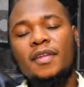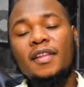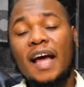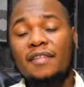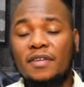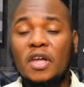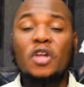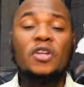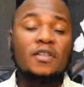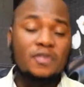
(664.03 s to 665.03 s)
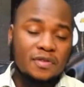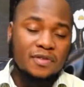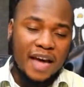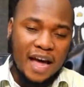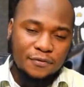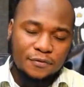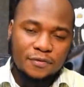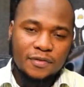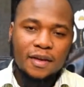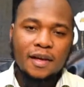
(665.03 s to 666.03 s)
that doesn't have
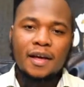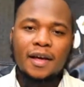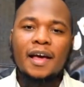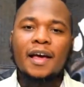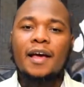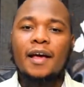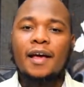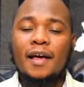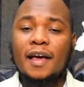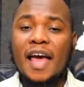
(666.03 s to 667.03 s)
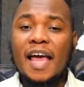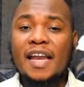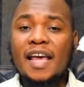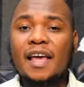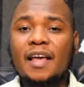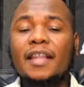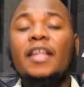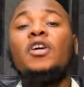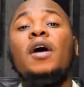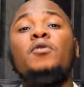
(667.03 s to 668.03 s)
any,
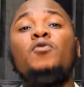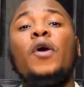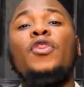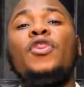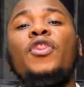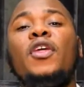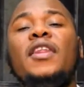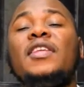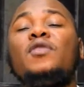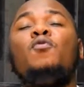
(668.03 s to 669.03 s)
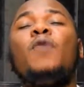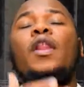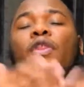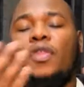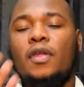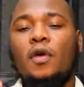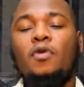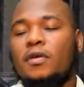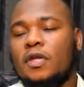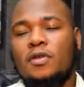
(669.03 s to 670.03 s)
it comes with this wealth
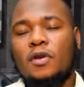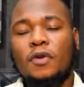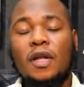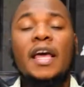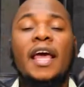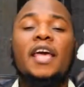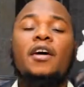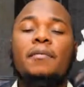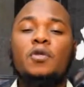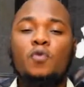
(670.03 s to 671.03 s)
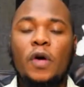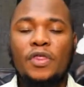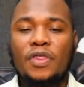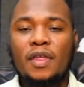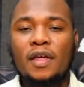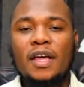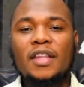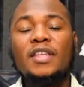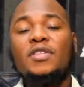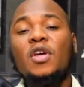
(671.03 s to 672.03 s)
don't see astaghfirullah. He comes with
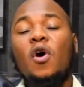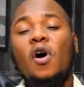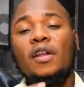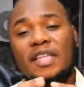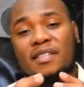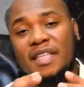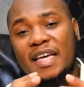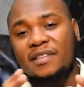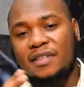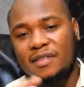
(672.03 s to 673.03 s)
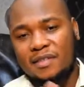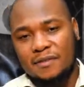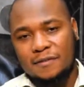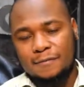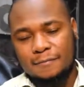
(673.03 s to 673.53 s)
this all these deeds.